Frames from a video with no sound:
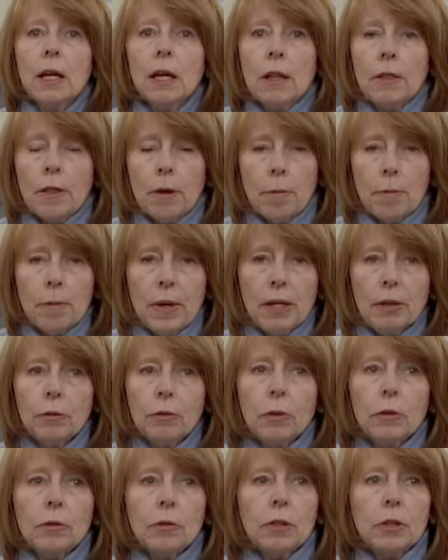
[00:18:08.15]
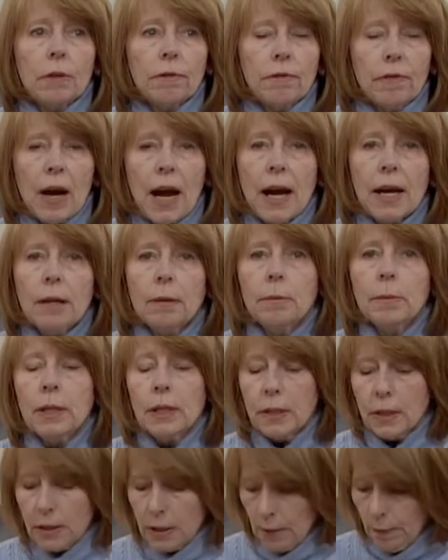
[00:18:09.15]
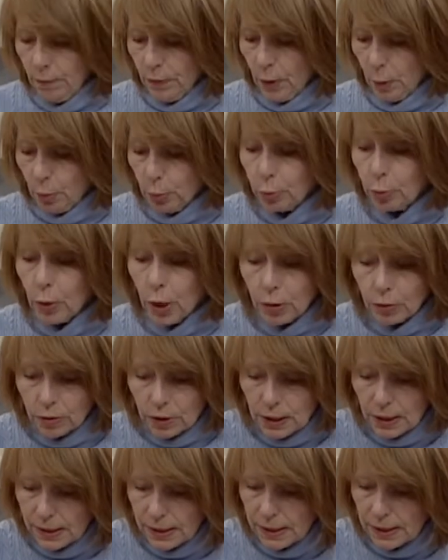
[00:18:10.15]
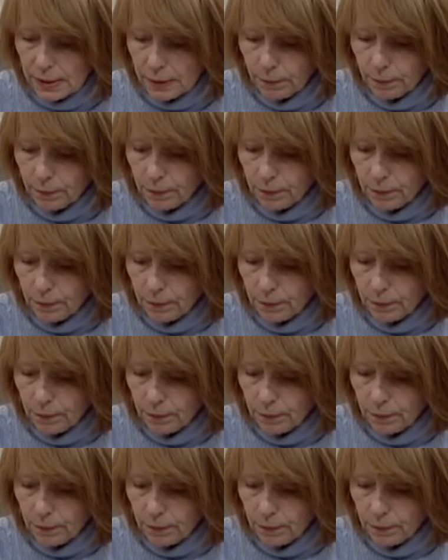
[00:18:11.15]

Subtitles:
The minerals, the vitamins, the protein,